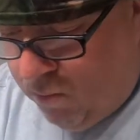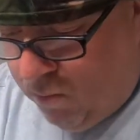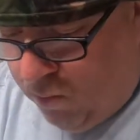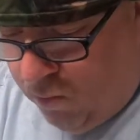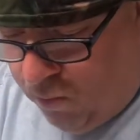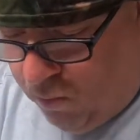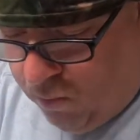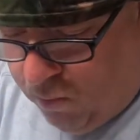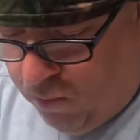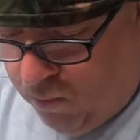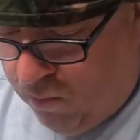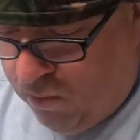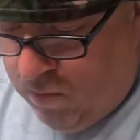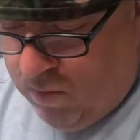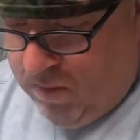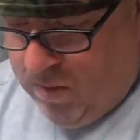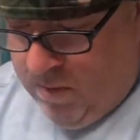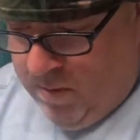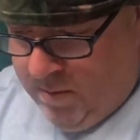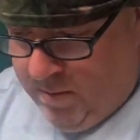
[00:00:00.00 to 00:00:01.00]
Whew,
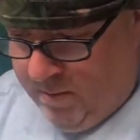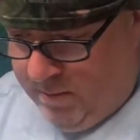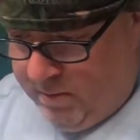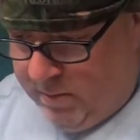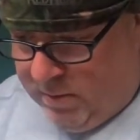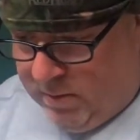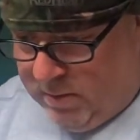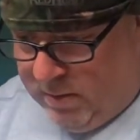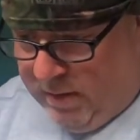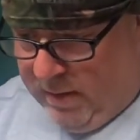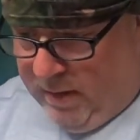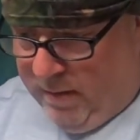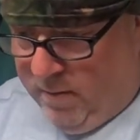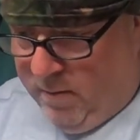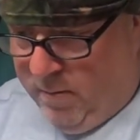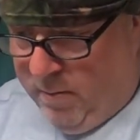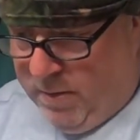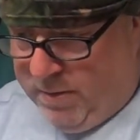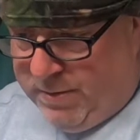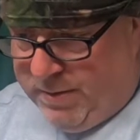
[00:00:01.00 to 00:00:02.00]
just like I
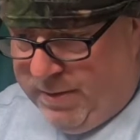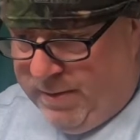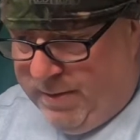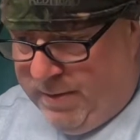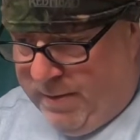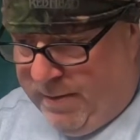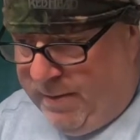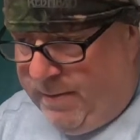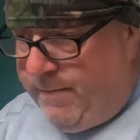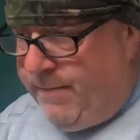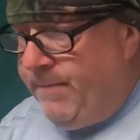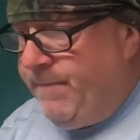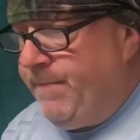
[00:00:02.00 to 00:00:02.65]
almost did there.